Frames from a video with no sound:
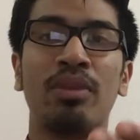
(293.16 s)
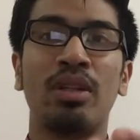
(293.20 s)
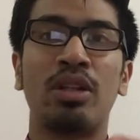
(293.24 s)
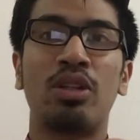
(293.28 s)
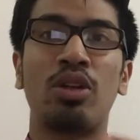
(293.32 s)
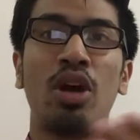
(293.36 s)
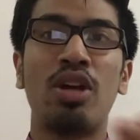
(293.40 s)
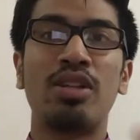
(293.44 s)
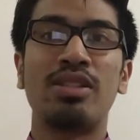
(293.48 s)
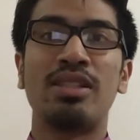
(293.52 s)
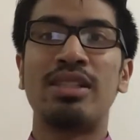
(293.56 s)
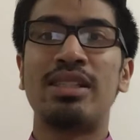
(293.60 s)

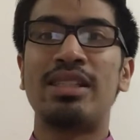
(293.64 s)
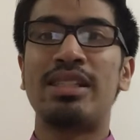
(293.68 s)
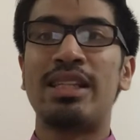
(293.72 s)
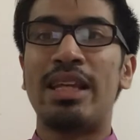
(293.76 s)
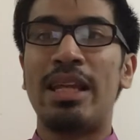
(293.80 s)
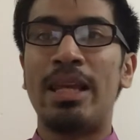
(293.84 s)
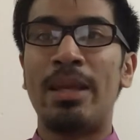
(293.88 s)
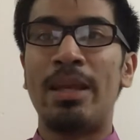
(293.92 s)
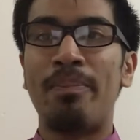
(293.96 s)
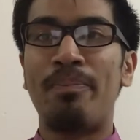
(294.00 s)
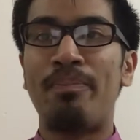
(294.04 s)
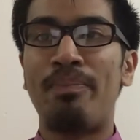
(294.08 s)
causes
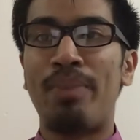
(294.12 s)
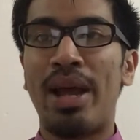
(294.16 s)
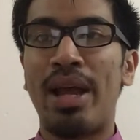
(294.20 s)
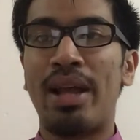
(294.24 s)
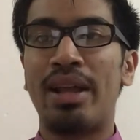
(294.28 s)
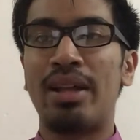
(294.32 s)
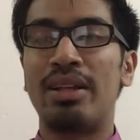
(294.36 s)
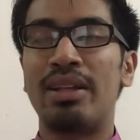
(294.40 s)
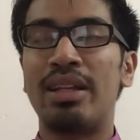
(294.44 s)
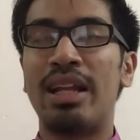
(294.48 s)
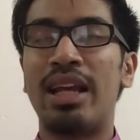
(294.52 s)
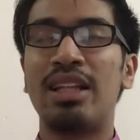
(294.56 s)

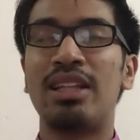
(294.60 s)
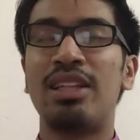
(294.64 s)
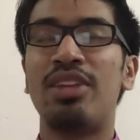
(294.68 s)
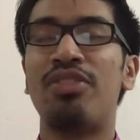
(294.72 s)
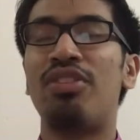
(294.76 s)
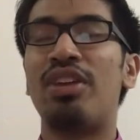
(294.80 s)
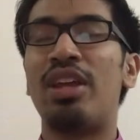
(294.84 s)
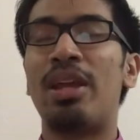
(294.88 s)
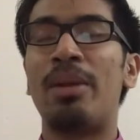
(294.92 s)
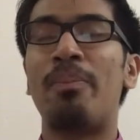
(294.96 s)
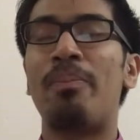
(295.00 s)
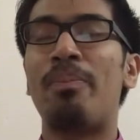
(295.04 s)

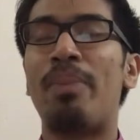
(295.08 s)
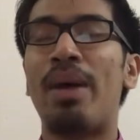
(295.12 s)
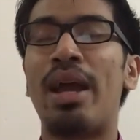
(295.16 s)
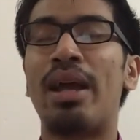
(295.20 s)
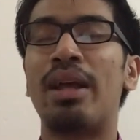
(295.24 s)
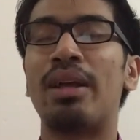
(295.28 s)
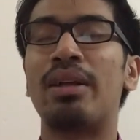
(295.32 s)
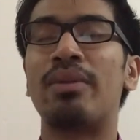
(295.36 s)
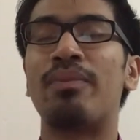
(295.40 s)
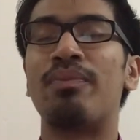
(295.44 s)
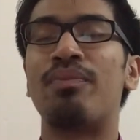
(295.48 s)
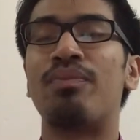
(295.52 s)
negative
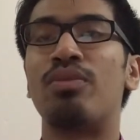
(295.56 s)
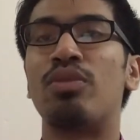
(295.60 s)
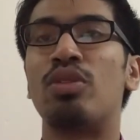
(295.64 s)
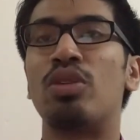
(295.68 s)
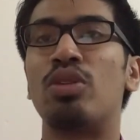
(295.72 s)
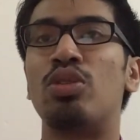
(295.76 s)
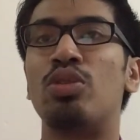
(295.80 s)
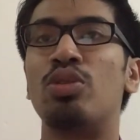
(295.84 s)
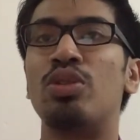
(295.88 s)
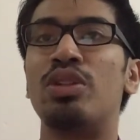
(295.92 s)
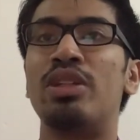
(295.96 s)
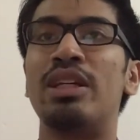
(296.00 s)
impact
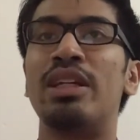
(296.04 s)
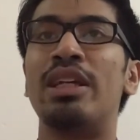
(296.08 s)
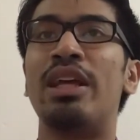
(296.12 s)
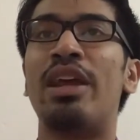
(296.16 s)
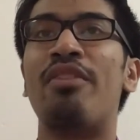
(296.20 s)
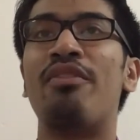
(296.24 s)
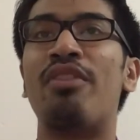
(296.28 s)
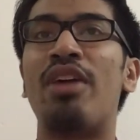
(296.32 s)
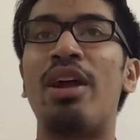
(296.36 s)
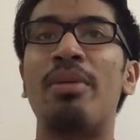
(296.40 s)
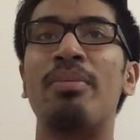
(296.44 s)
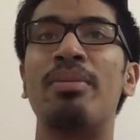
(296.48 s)
to the
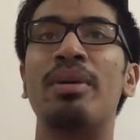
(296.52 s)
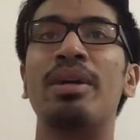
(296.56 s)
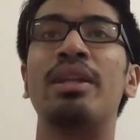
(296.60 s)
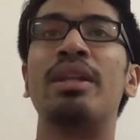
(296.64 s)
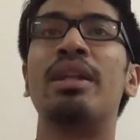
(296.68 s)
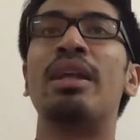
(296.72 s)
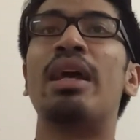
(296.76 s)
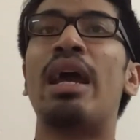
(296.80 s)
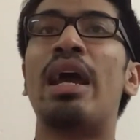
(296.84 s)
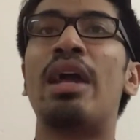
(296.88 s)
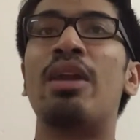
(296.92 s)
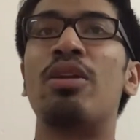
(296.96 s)

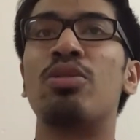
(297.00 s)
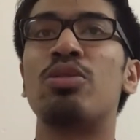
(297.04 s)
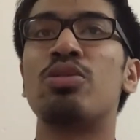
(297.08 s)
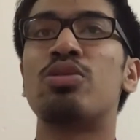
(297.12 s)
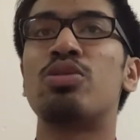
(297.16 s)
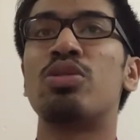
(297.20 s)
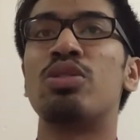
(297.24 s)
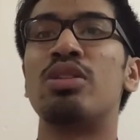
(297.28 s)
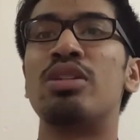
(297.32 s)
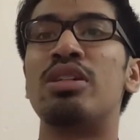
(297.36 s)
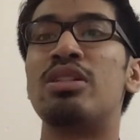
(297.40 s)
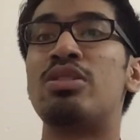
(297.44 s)
environment and
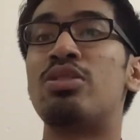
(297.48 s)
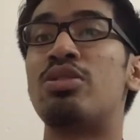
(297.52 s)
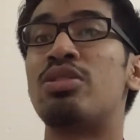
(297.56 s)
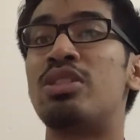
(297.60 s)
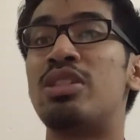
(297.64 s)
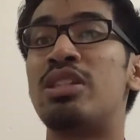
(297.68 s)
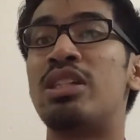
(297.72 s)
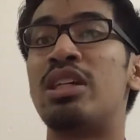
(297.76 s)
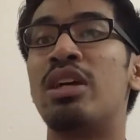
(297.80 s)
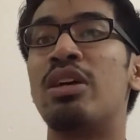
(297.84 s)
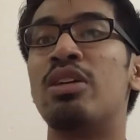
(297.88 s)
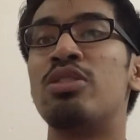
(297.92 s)
also the
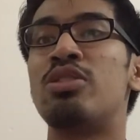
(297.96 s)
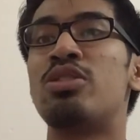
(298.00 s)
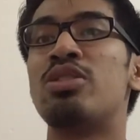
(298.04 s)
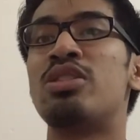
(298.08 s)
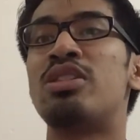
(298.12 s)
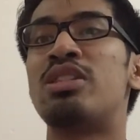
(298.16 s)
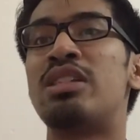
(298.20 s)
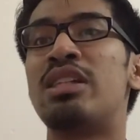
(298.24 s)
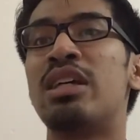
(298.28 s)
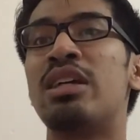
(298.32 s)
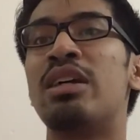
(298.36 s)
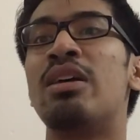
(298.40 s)

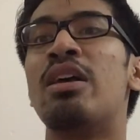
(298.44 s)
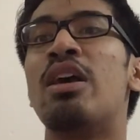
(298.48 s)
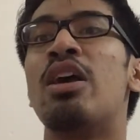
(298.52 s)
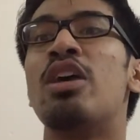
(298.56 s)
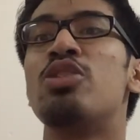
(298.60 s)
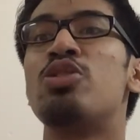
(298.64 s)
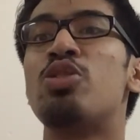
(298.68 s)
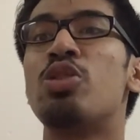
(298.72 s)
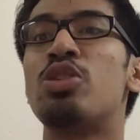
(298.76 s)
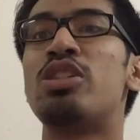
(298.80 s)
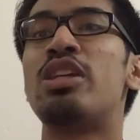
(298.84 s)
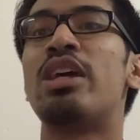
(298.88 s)

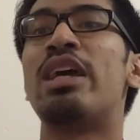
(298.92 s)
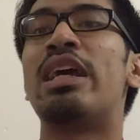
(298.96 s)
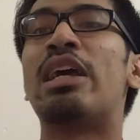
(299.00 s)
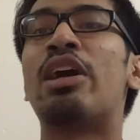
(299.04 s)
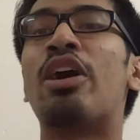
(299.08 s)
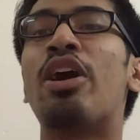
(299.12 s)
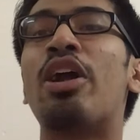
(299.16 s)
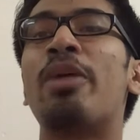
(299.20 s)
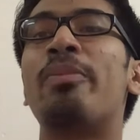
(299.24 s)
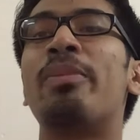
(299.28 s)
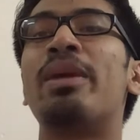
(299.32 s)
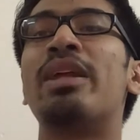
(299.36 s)

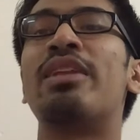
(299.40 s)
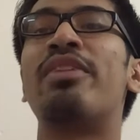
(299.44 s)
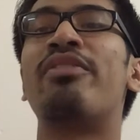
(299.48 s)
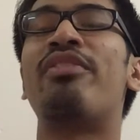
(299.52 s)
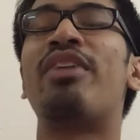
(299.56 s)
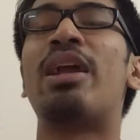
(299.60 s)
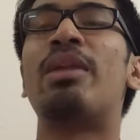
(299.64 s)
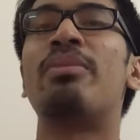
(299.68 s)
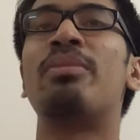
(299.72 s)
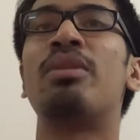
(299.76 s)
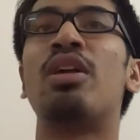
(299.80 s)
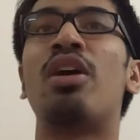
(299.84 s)
socio-economic
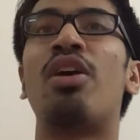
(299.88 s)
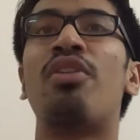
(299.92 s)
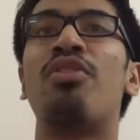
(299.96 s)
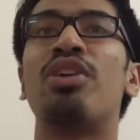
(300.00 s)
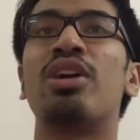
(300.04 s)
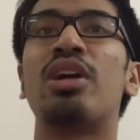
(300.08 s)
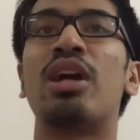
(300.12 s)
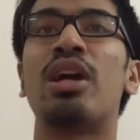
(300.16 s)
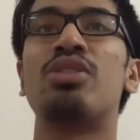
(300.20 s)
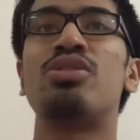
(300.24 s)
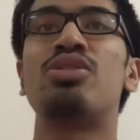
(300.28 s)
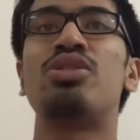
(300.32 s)
development of a
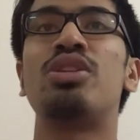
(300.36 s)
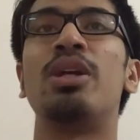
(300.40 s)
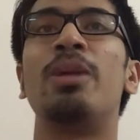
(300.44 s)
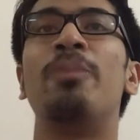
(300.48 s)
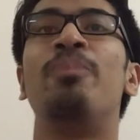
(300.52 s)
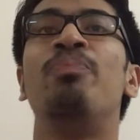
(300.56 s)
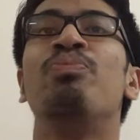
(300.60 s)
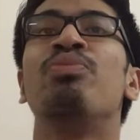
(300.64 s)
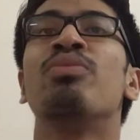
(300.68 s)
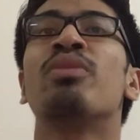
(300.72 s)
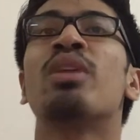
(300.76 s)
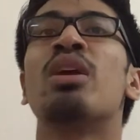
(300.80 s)
country.
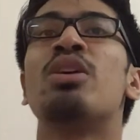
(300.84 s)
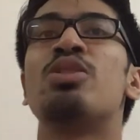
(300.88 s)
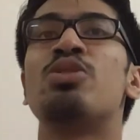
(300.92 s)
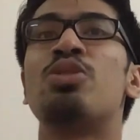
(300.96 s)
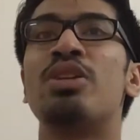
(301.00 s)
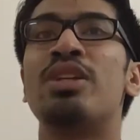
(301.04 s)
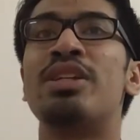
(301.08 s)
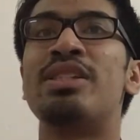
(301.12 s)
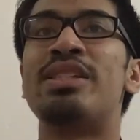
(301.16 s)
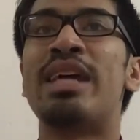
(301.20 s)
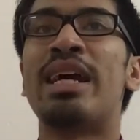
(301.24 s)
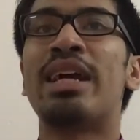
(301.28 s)
So
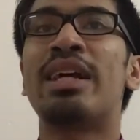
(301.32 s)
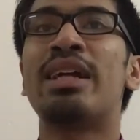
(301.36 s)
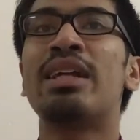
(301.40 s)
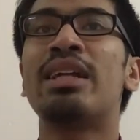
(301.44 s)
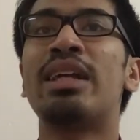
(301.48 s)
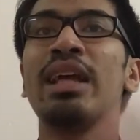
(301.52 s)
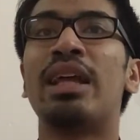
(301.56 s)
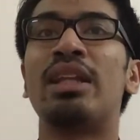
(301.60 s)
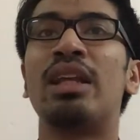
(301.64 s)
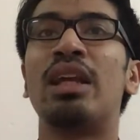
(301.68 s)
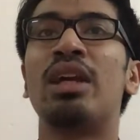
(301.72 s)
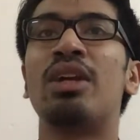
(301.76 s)
the second
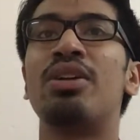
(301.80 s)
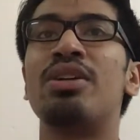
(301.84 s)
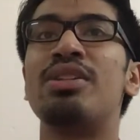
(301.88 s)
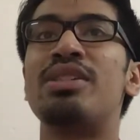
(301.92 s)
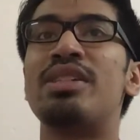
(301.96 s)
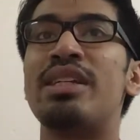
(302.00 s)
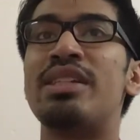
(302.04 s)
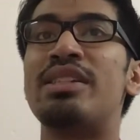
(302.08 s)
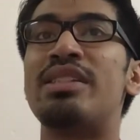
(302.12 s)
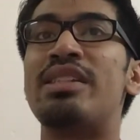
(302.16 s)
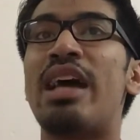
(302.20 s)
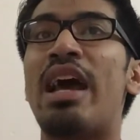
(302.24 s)
category
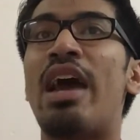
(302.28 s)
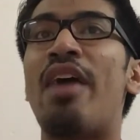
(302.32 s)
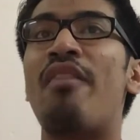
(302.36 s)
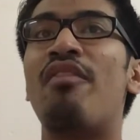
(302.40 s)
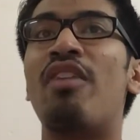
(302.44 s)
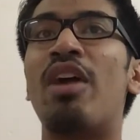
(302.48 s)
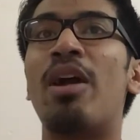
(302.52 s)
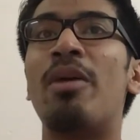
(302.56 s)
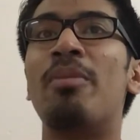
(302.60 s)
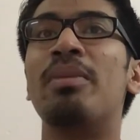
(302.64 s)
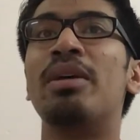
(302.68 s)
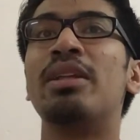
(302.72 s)
is the
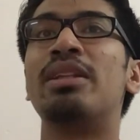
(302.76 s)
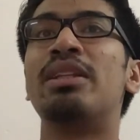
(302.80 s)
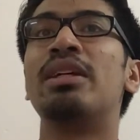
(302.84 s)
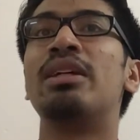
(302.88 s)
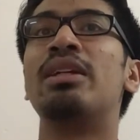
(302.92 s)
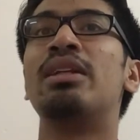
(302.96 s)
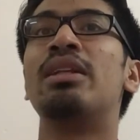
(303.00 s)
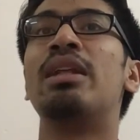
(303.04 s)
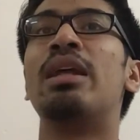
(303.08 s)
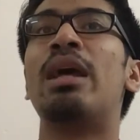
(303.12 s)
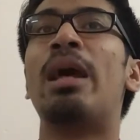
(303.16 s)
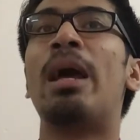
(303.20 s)

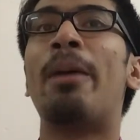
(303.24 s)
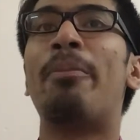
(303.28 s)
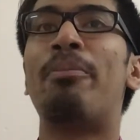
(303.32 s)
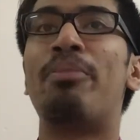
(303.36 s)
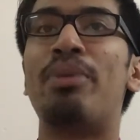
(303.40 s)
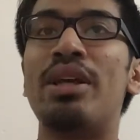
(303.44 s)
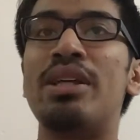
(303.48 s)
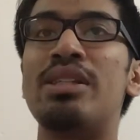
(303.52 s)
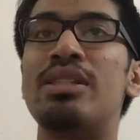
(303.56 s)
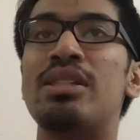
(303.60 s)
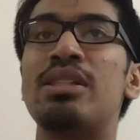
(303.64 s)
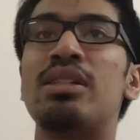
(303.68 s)
environmental
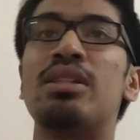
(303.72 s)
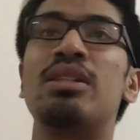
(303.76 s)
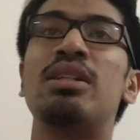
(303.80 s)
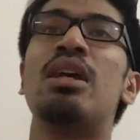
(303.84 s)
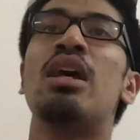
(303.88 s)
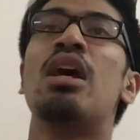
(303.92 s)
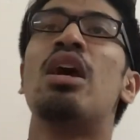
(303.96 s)
appraisal